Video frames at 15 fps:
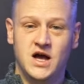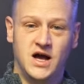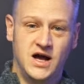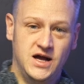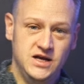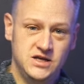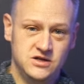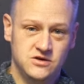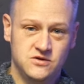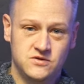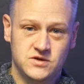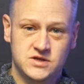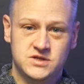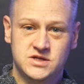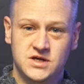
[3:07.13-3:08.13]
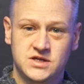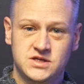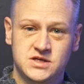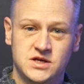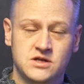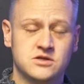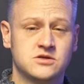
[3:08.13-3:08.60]
I didn't know this. I just
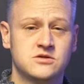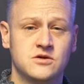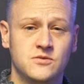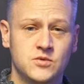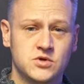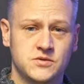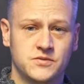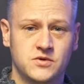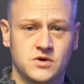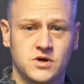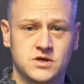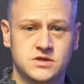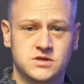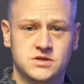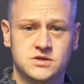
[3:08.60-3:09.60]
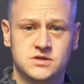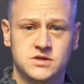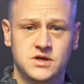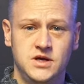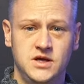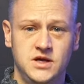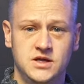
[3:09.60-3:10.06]
kind of stumbled across this
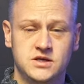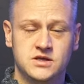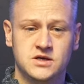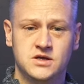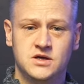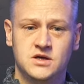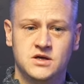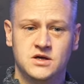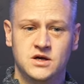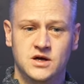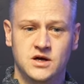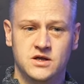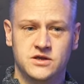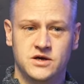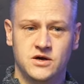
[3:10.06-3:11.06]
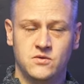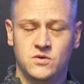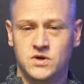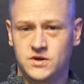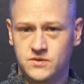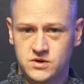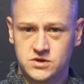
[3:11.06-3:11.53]
and uh, thought,
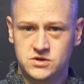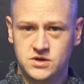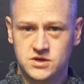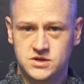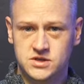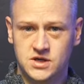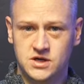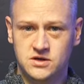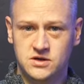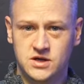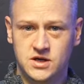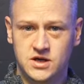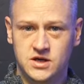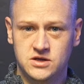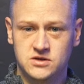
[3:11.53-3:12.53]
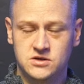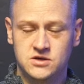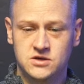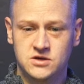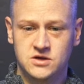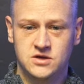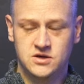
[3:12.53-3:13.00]
well, I'm going to try this out, and
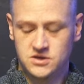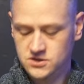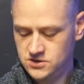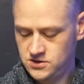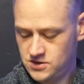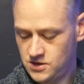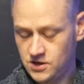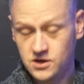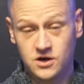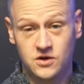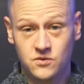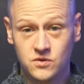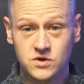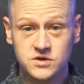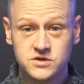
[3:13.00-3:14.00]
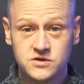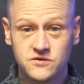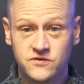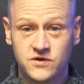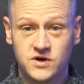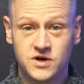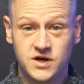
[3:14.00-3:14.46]
knock on wood, so
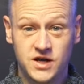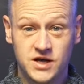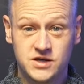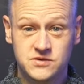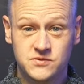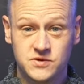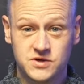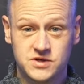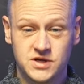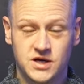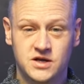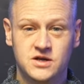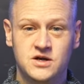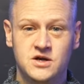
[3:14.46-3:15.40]
far it has worked out.